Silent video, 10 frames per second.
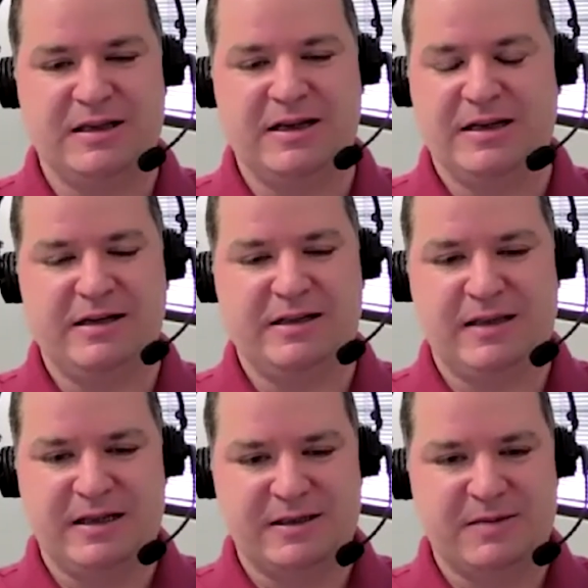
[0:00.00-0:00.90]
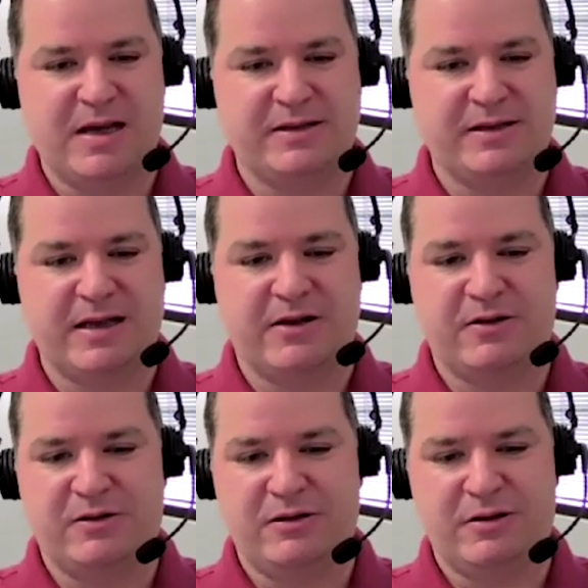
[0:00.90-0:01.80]
It's amazing now
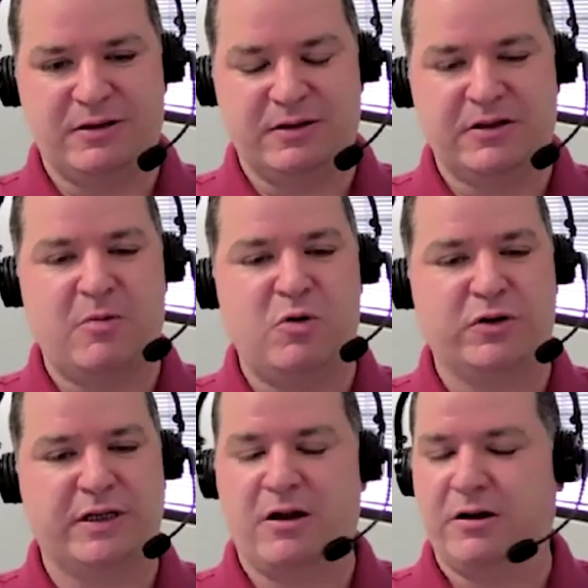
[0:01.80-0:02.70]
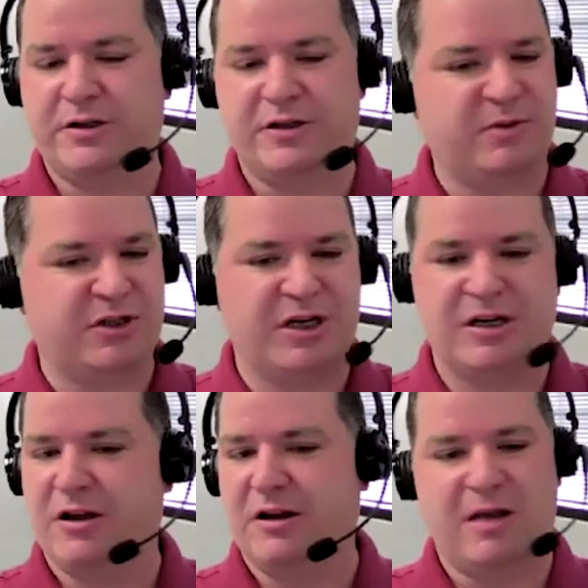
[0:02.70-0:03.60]
that there's a lot more technology, there's machine
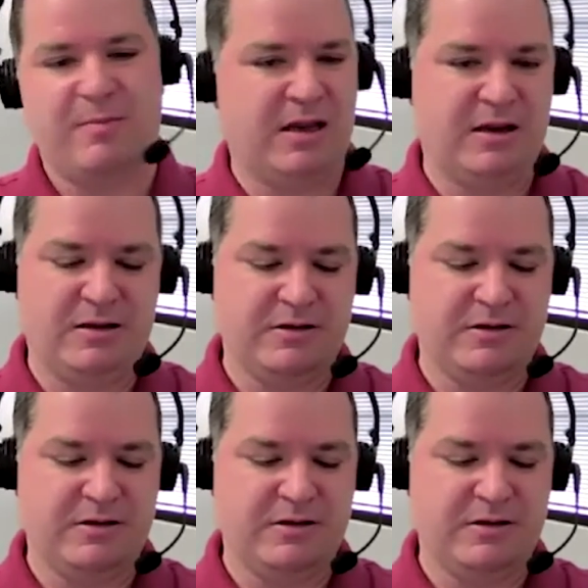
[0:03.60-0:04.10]
learning coming in.